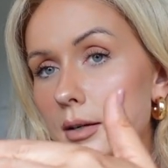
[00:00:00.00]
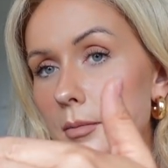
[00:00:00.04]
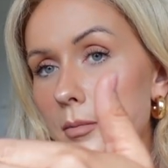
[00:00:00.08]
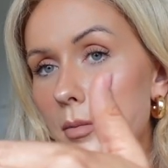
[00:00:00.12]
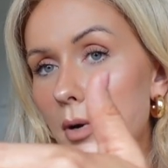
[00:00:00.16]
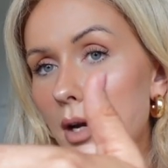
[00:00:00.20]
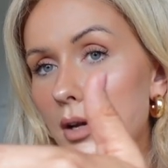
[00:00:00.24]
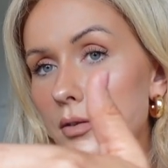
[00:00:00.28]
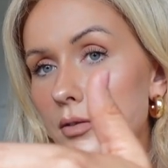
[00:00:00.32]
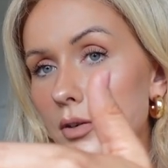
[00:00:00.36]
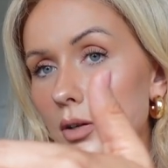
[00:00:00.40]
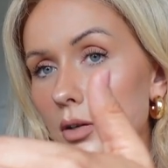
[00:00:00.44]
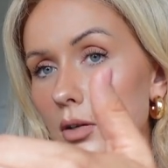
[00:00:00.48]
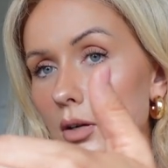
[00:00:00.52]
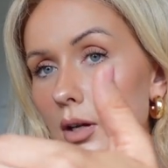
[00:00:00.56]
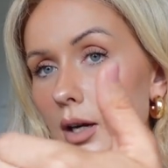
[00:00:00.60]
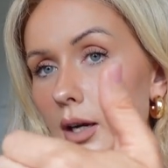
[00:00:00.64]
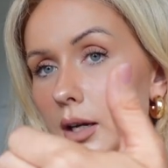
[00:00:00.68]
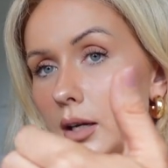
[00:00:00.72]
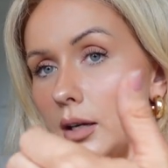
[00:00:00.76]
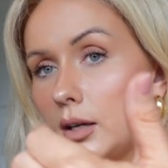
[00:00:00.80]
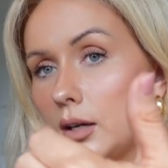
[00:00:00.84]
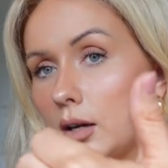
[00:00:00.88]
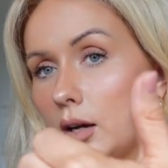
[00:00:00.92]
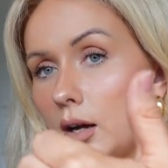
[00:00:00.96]
But I feel
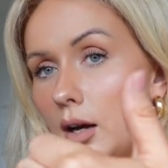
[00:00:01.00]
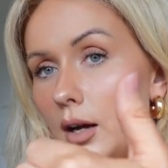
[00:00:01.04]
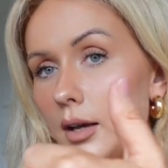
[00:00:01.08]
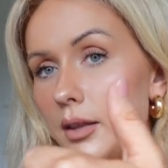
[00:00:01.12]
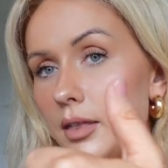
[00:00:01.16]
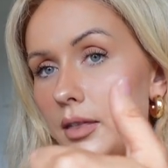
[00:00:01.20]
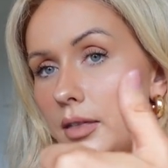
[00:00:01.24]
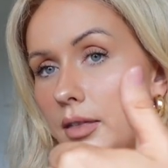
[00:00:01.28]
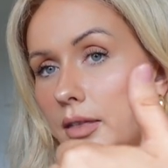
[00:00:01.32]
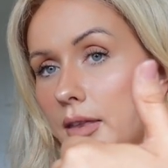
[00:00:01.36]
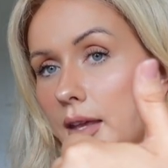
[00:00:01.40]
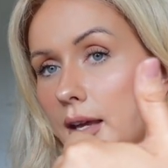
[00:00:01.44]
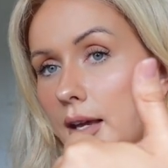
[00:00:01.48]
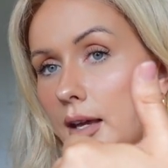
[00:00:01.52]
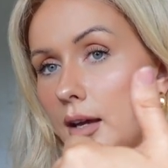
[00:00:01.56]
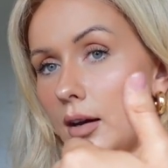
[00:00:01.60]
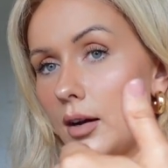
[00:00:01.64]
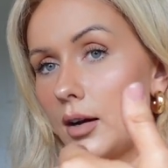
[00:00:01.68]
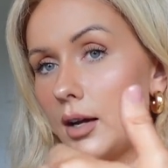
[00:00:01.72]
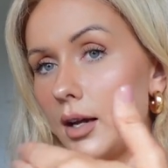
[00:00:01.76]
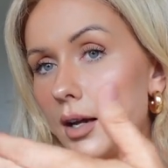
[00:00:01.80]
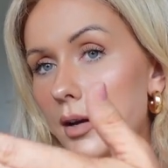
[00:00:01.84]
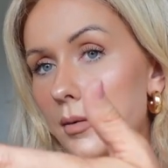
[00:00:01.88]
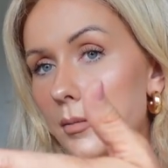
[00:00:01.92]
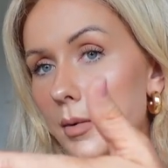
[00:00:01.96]
like, I think
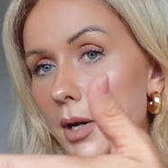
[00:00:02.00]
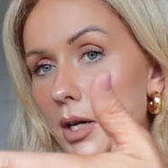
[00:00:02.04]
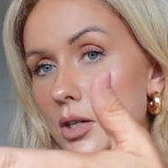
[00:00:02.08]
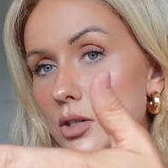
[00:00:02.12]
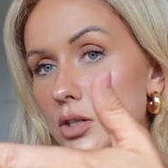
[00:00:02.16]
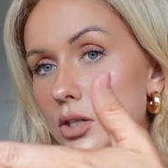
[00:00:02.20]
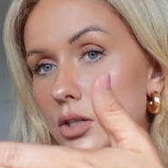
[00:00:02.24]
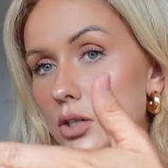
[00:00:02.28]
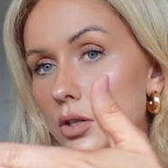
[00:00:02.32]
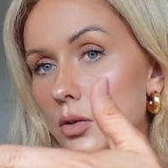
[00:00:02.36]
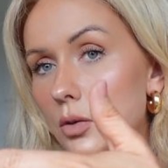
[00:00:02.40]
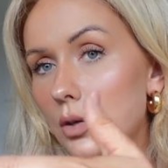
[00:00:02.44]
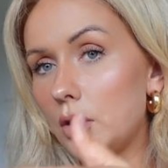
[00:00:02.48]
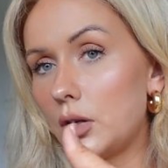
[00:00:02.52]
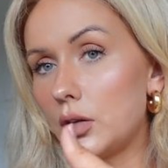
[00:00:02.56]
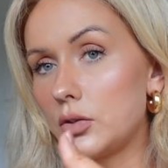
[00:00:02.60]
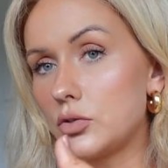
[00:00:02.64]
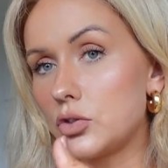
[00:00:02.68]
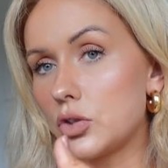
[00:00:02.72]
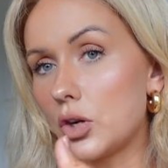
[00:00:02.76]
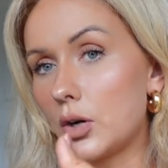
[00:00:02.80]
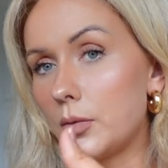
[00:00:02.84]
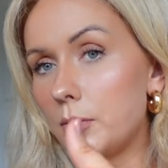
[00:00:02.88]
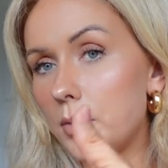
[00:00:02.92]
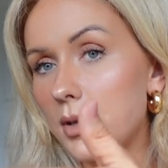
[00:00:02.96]
I managed to do a good
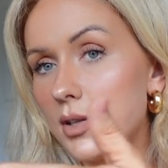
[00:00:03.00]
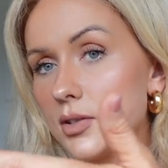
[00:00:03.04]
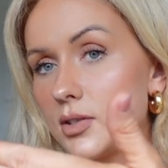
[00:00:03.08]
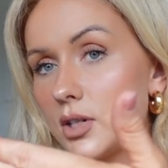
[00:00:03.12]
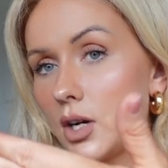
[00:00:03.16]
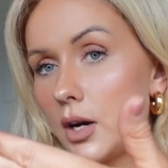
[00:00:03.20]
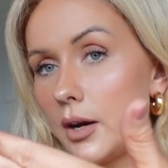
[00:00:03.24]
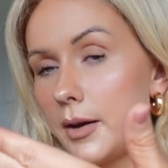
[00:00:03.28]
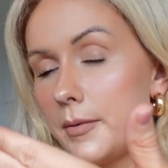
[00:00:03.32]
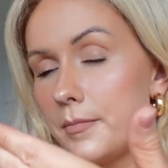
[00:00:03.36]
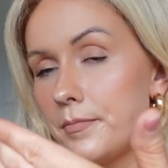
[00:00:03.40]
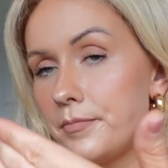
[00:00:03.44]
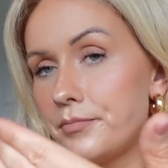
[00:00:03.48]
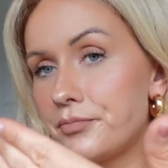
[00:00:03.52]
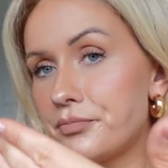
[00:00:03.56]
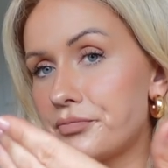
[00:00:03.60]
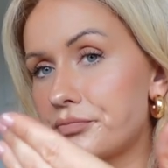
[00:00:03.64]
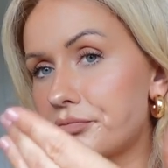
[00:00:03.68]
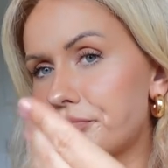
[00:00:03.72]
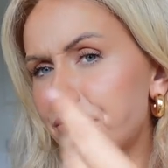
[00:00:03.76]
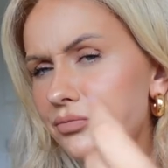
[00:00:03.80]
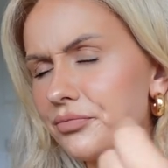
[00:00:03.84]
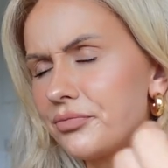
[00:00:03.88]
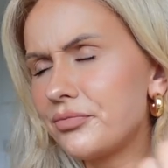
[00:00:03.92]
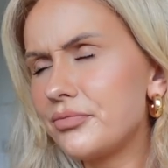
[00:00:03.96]
job this time.
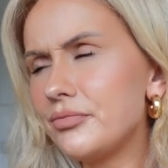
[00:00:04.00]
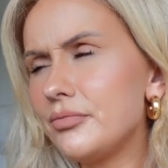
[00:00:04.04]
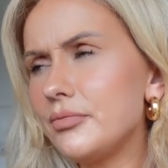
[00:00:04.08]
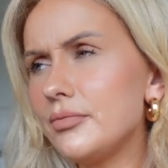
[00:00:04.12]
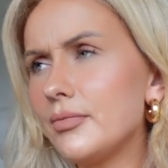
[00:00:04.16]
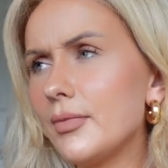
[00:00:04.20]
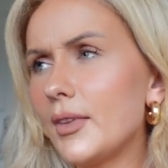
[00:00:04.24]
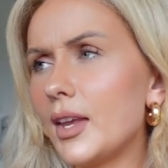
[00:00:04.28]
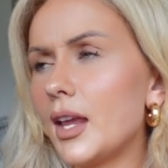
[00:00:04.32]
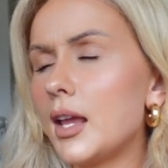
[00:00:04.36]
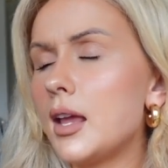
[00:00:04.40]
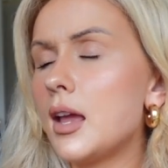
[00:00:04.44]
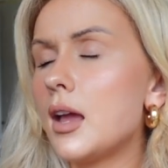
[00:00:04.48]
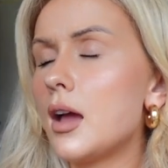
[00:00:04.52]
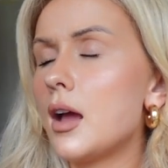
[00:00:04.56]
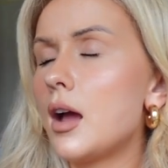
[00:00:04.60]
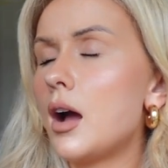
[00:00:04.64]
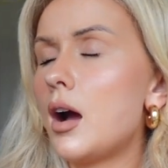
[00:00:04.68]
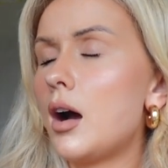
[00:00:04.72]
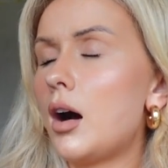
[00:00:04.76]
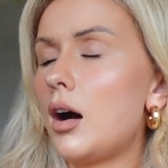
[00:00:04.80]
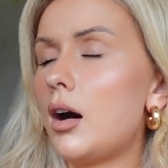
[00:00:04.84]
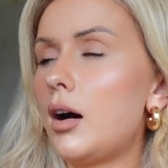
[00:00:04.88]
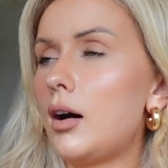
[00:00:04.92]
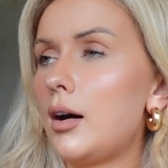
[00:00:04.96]

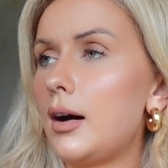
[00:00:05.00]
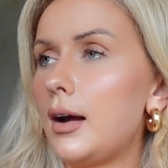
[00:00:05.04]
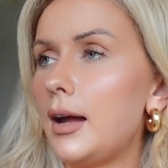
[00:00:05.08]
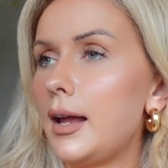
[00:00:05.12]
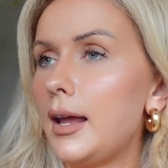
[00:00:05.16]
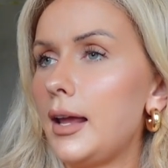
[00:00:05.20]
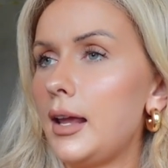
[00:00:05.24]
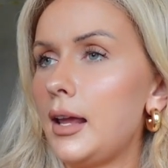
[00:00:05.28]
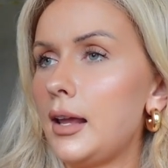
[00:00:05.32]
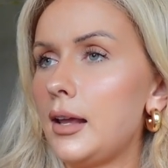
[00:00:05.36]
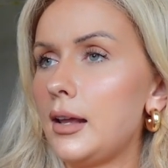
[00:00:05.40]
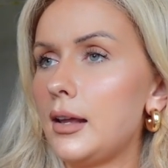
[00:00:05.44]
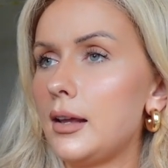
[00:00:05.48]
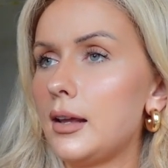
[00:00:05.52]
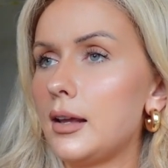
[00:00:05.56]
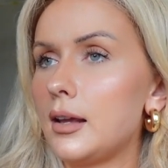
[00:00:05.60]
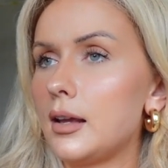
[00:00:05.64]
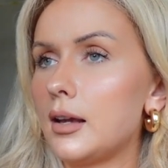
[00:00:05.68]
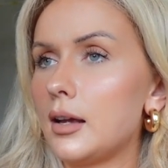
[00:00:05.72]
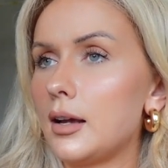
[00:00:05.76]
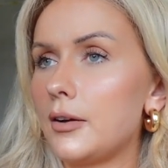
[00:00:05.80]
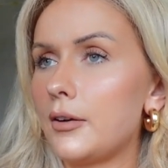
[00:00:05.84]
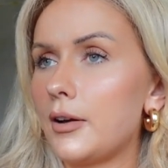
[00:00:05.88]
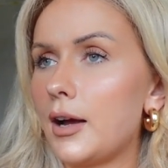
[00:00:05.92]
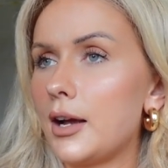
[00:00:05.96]
I
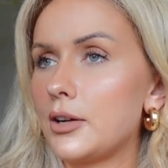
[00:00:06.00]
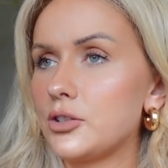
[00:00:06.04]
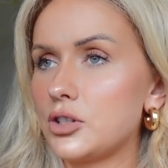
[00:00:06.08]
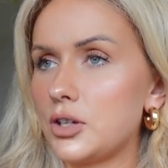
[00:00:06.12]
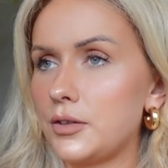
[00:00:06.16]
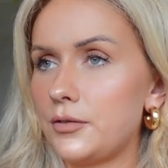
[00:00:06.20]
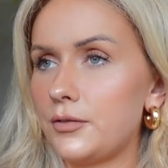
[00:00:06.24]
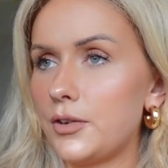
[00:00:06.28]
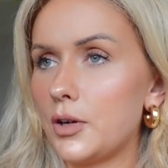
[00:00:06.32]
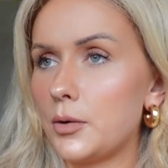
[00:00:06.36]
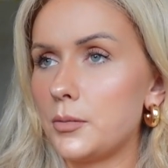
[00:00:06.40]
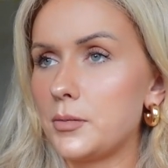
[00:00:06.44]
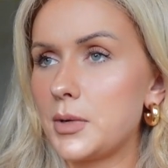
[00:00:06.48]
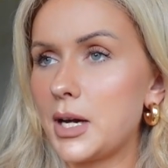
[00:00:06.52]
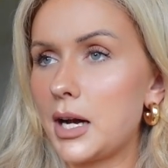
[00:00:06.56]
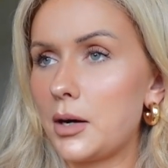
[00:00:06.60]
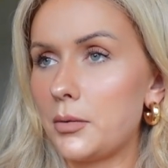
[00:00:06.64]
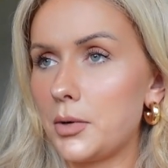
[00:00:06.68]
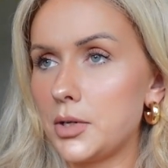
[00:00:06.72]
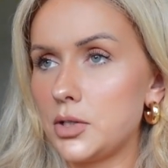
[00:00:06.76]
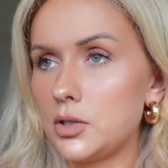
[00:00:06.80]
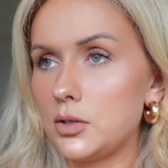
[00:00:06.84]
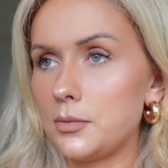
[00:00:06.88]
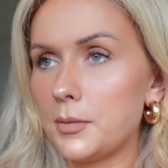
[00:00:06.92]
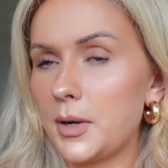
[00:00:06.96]
actually filmed how
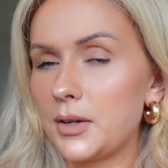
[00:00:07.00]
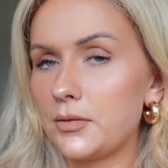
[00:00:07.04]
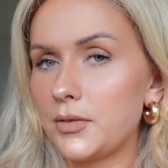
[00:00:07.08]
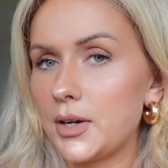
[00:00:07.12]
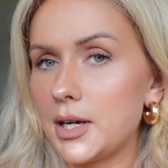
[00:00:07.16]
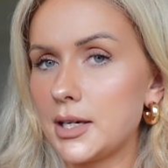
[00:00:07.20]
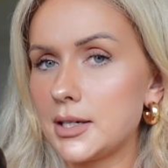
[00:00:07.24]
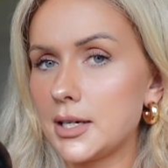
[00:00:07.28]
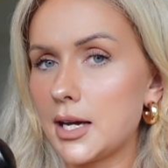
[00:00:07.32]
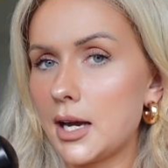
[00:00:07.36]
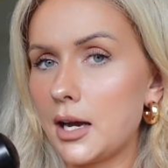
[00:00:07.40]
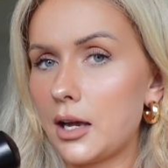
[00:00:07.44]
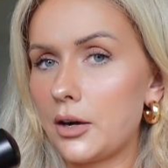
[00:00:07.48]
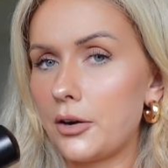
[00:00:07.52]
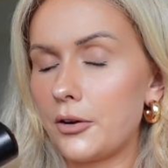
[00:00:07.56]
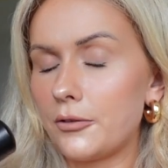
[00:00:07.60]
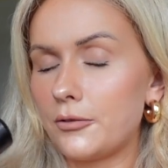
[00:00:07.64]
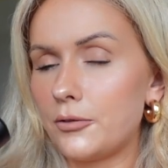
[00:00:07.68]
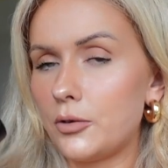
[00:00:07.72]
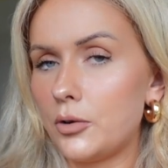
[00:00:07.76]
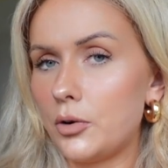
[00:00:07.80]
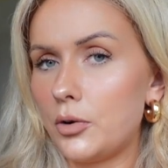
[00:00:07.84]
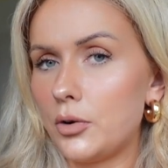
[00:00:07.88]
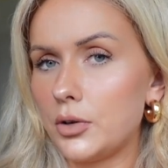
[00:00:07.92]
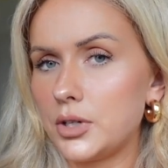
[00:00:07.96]
I do my fake tan
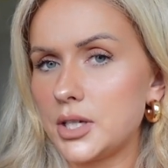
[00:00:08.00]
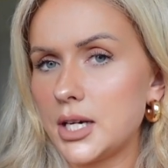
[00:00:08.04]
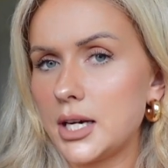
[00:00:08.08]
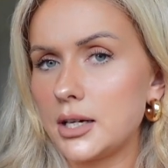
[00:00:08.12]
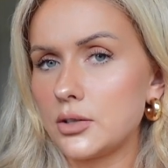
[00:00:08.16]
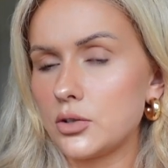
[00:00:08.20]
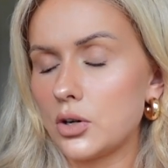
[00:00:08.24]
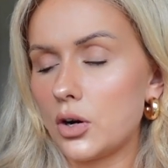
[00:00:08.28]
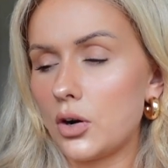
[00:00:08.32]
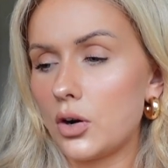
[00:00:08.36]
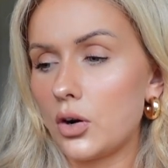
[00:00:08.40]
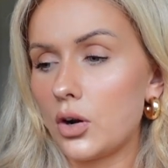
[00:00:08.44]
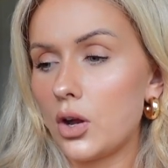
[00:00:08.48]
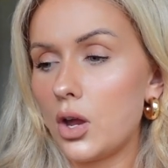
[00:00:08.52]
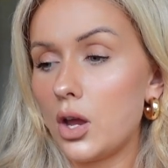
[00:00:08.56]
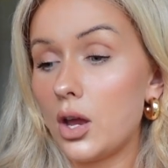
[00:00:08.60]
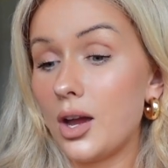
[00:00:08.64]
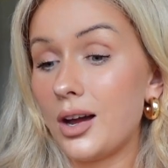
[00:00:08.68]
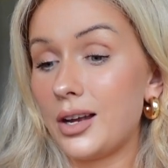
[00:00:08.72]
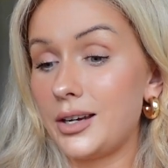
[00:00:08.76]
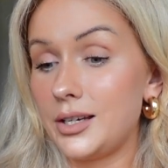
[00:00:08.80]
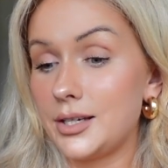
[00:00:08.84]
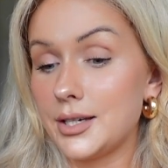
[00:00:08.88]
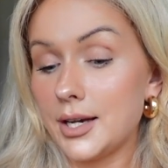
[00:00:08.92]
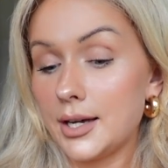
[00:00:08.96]
for TikTok.
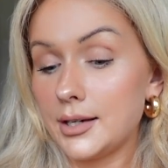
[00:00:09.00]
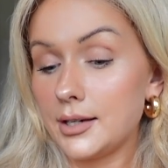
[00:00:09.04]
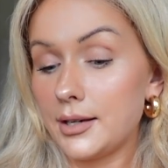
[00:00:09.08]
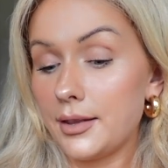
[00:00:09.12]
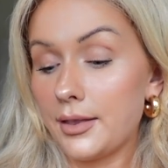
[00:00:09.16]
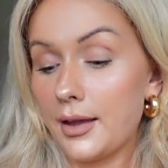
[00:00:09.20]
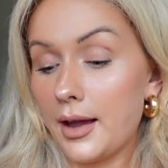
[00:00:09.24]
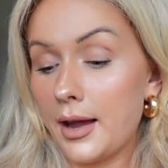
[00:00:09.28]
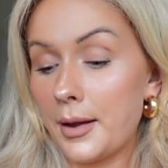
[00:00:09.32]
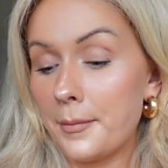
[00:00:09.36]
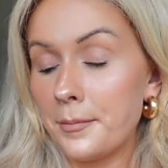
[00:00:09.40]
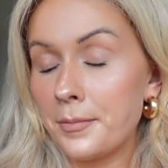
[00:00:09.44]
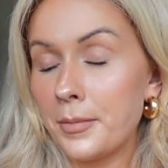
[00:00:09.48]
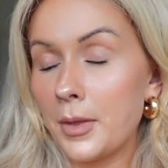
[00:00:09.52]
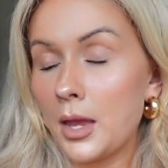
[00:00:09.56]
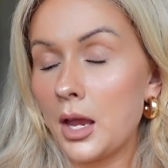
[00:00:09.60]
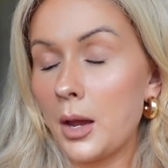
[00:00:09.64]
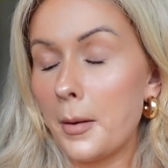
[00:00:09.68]
I need to edit that.